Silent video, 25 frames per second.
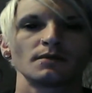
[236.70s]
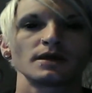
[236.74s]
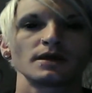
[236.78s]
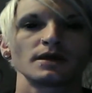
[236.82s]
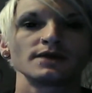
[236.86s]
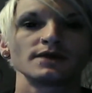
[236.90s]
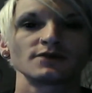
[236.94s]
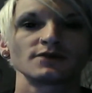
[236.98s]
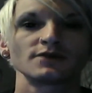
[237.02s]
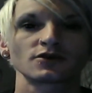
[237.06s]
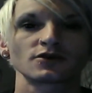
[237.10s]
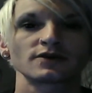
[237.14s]

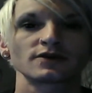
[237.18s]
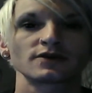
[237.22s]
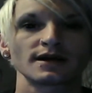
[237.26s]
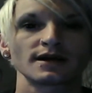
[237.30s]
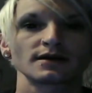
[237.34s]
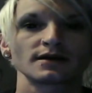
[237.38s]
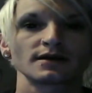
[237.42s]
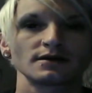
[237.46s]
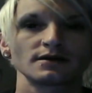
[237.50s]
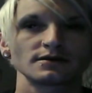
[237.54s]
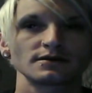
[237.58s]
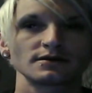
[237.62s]
Um, in
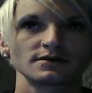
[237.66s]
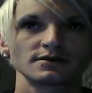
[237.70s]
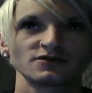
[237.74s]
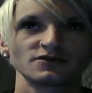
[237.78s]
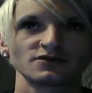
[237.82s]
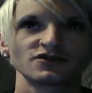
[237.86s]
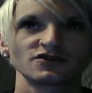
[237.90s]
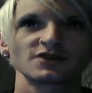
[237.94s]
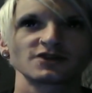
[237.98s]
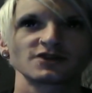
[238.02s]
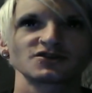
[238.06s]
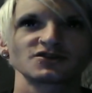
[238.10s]

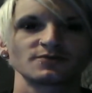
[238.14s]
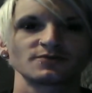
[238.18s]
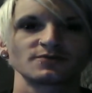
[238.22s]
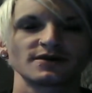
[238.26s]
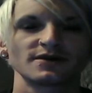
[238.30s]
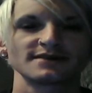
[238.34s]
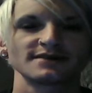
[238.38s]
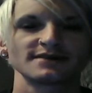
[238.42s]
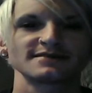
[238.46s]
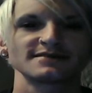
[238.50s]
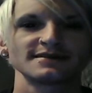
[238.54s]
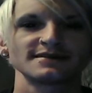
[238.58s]
the
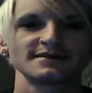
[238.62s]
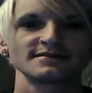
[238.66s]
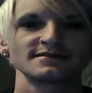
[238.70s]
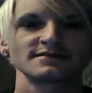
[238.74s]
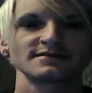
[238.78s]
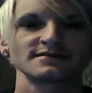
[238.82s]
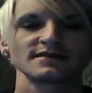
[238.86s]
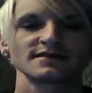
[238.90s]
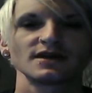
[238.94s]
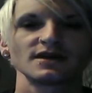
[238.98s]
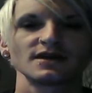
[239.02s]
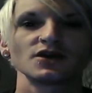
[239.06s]
construction
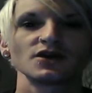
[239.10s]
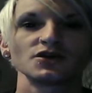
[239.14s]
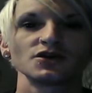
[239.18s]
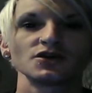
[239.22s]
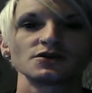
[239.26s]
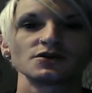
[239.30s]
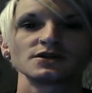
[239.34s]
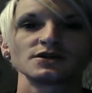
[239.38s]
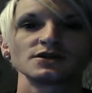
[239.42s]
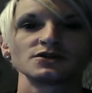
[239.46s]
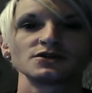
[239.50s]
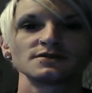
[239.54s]
process,
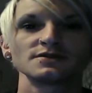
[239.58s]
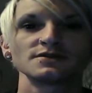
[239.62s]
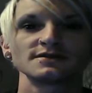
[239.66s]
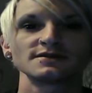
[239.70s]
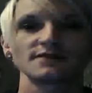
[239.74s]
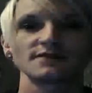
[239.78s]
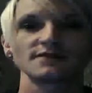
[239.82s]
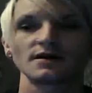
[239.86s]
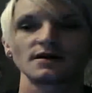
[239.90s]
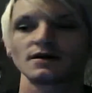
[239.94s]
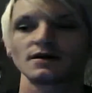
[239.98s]
you can do